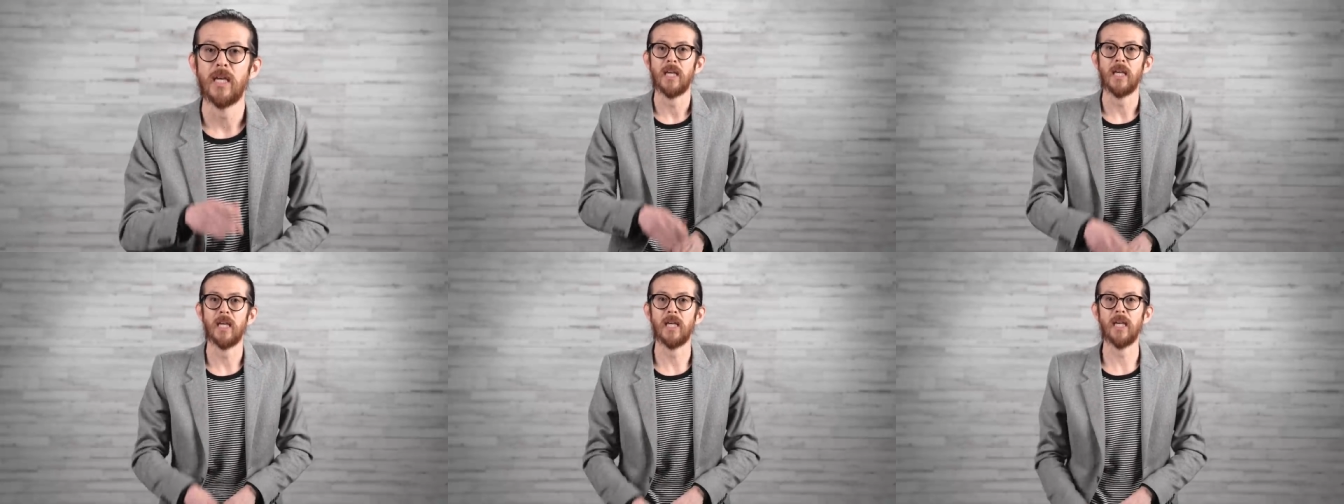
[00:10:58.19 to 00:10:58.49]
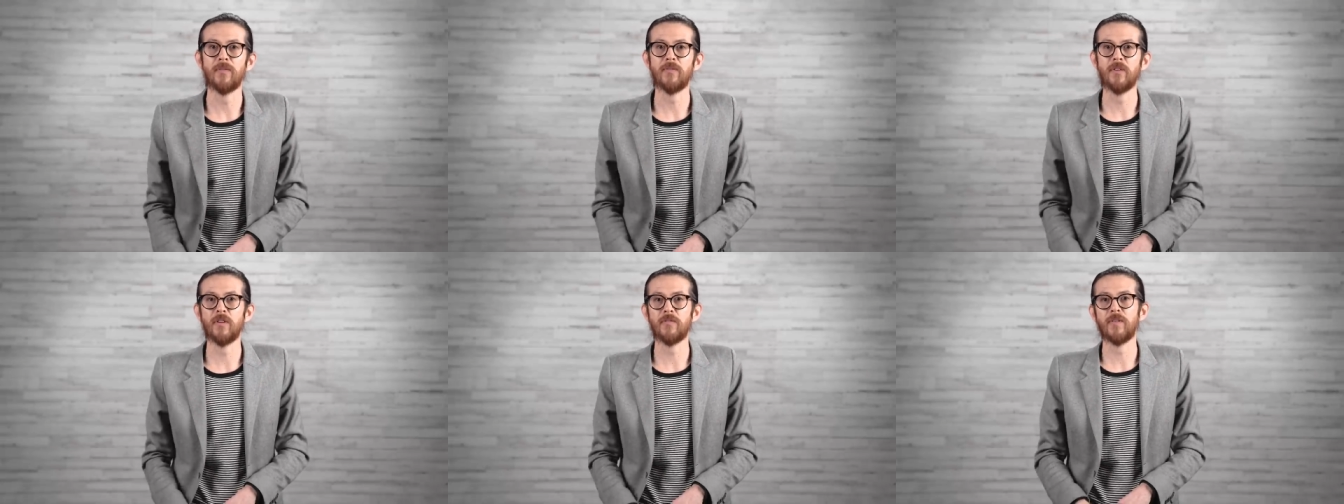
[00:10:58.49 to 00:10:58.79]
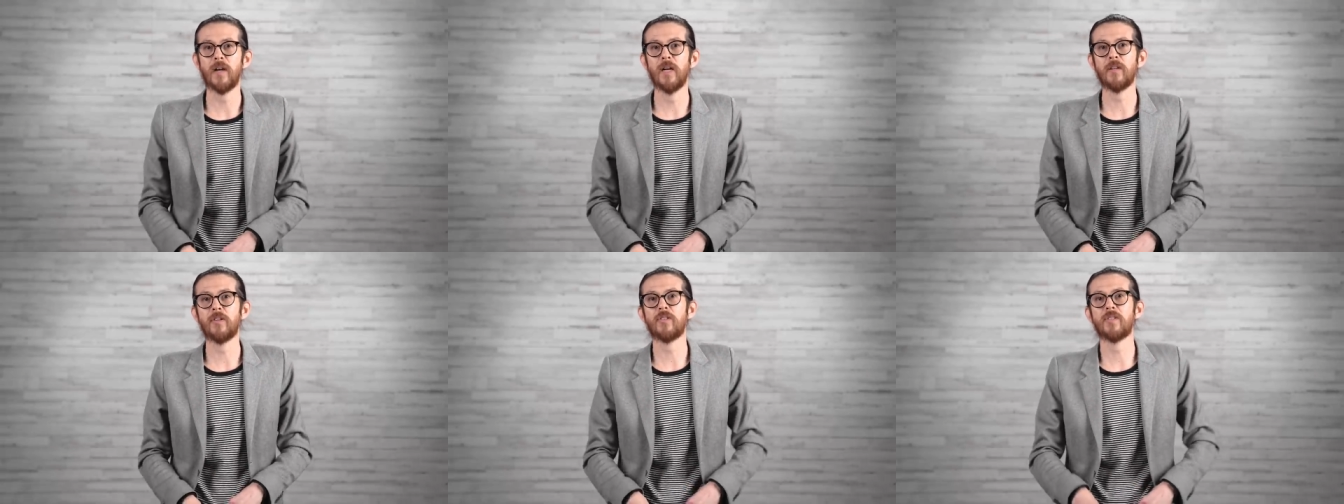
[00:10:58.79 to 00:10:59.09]
If you
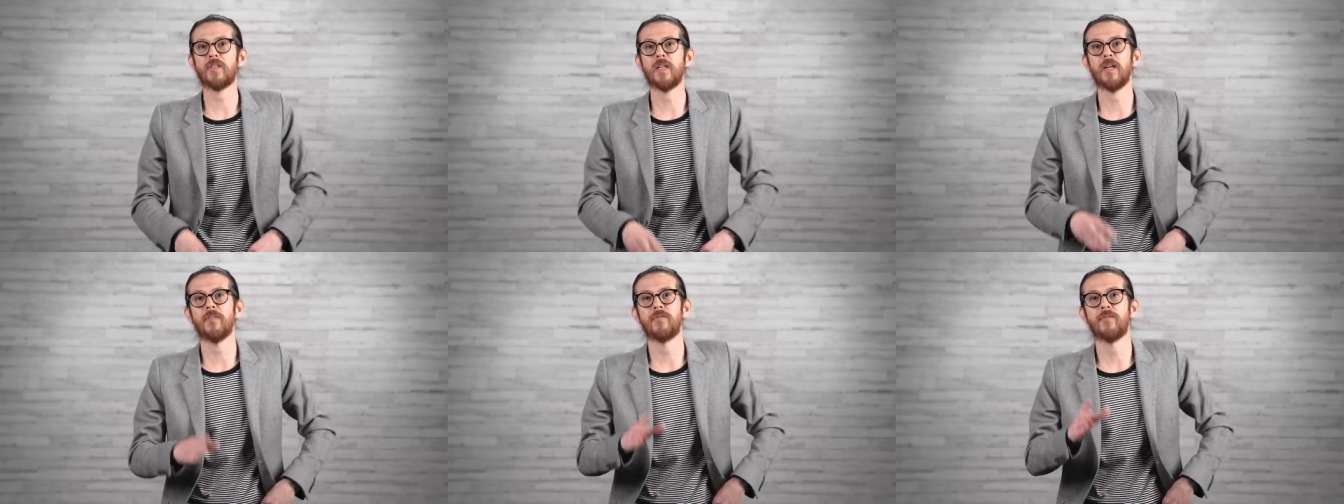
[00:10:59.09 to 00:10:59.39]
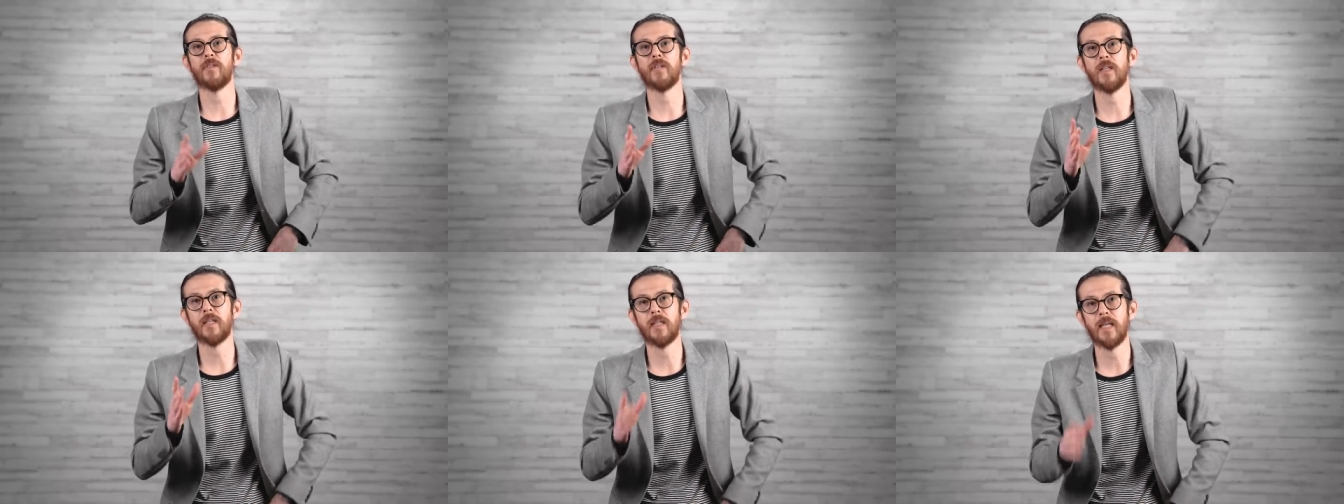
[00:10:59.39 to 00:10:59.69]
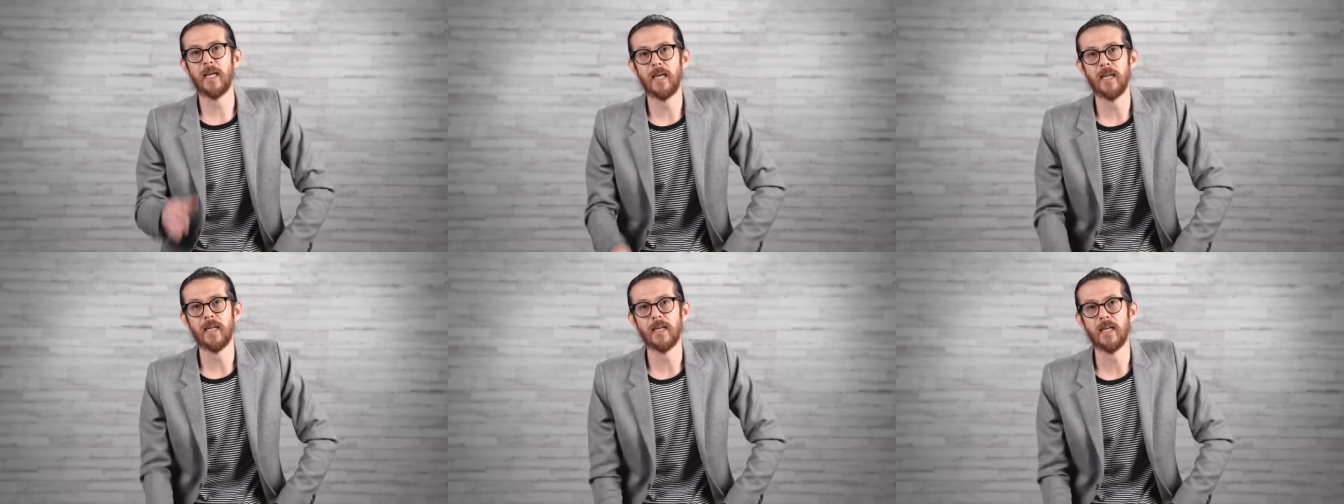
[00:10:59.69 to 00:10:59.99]
find yourself in the
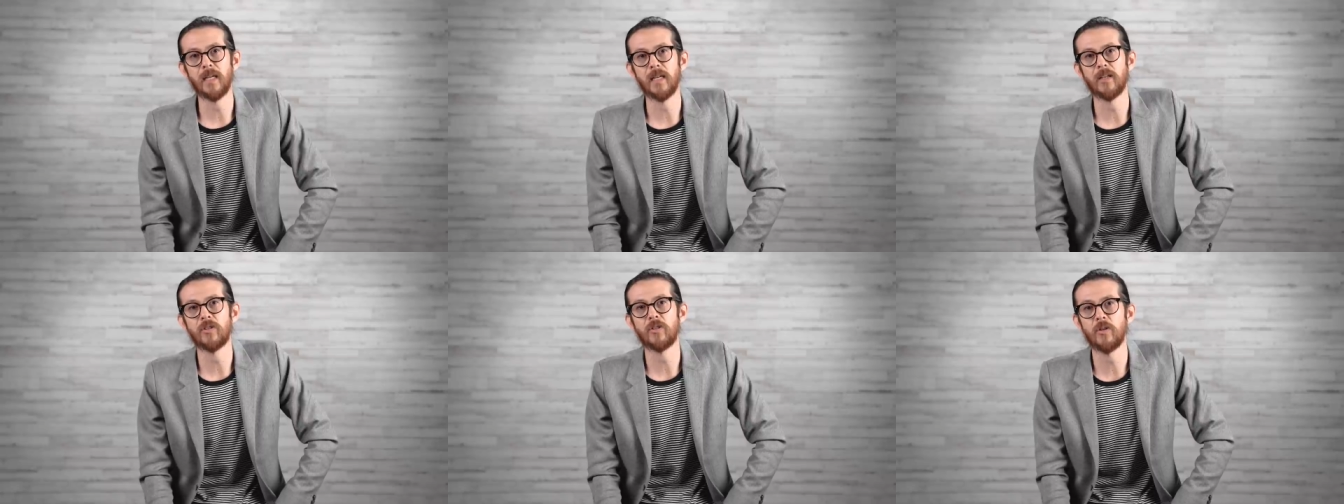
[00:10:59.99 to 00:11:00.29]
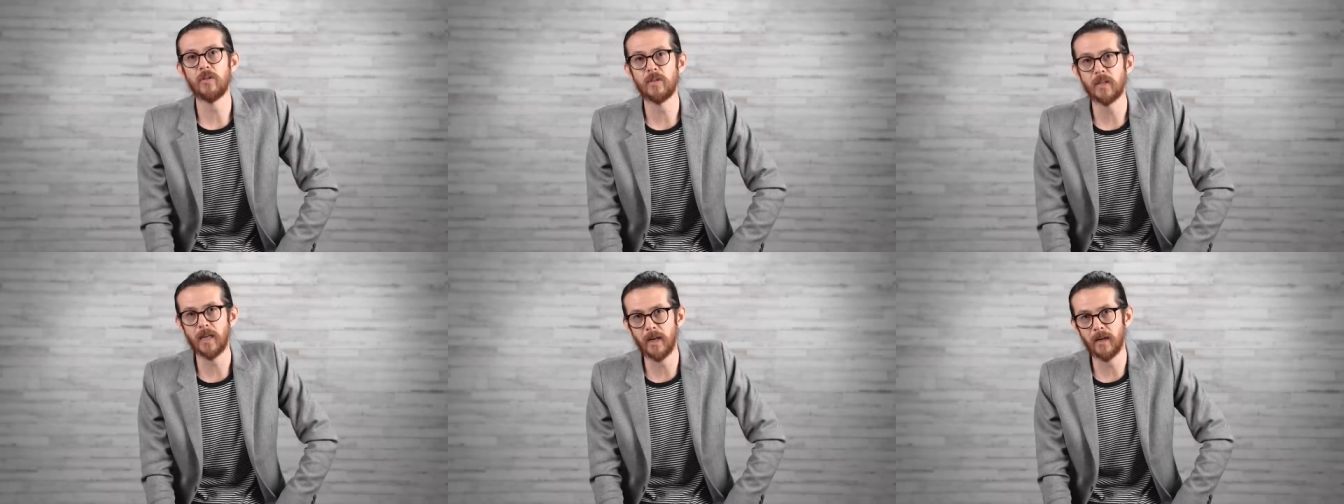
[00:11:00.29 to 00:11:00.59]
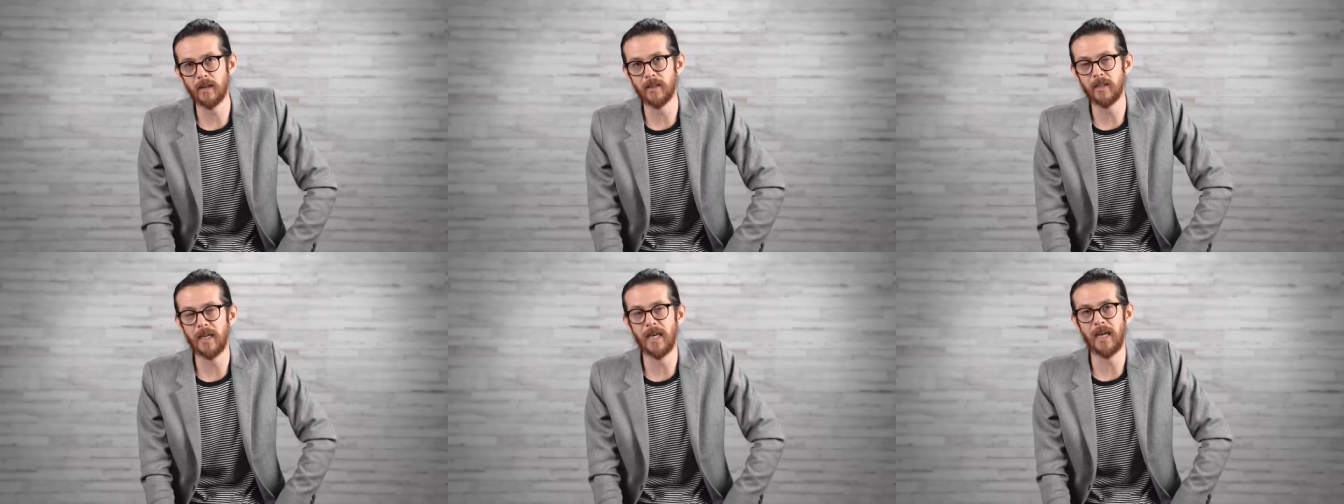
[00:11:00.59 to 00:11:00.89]
day getting too
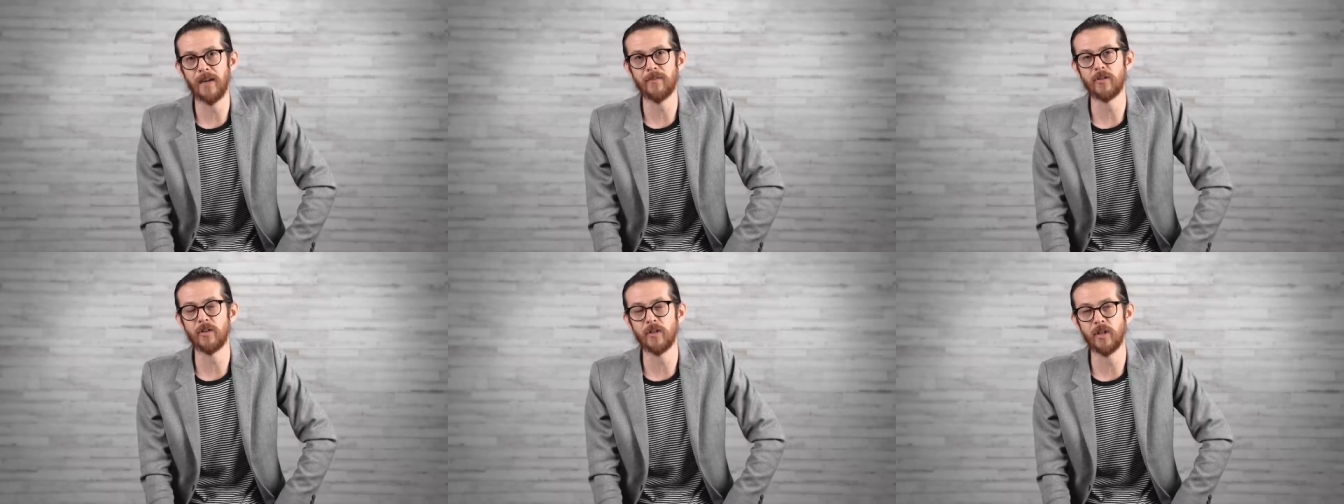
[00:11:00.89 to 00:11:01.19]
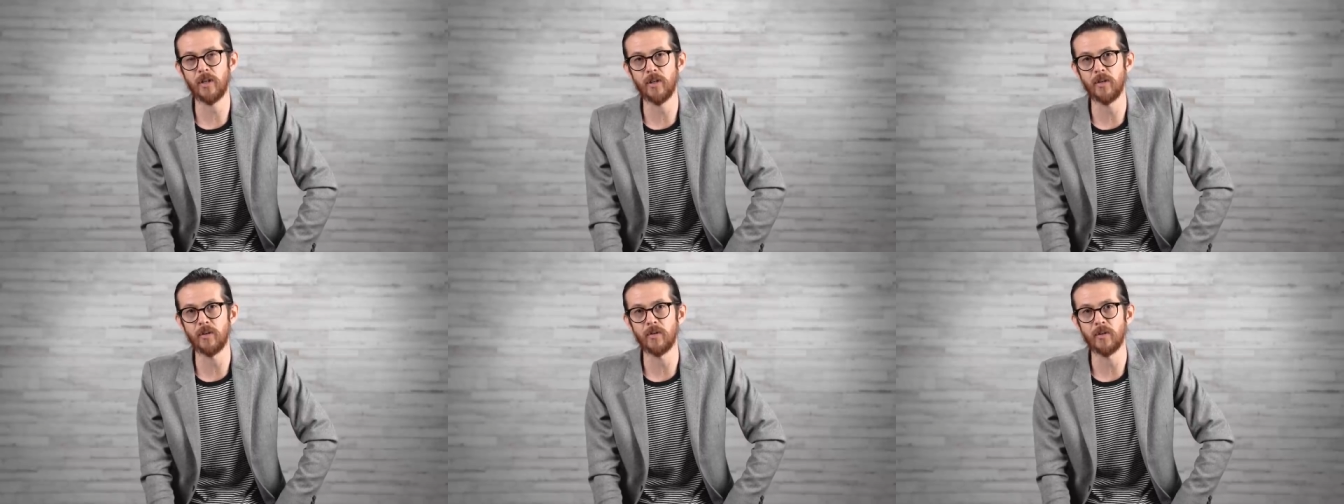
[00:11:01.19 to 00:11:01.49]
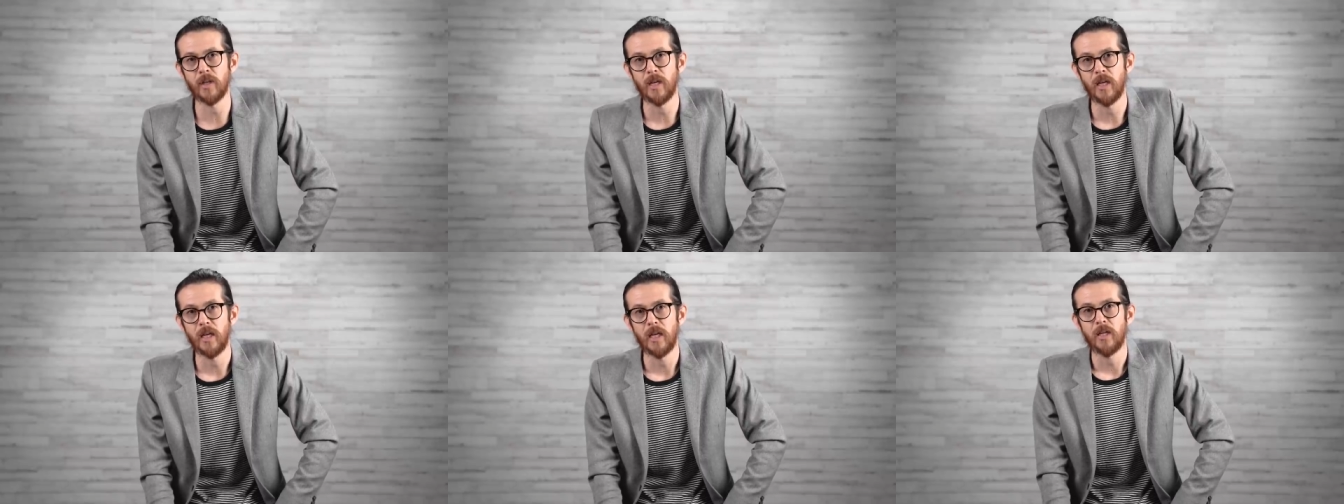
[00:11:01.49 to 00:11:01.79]
tired in the afternoon,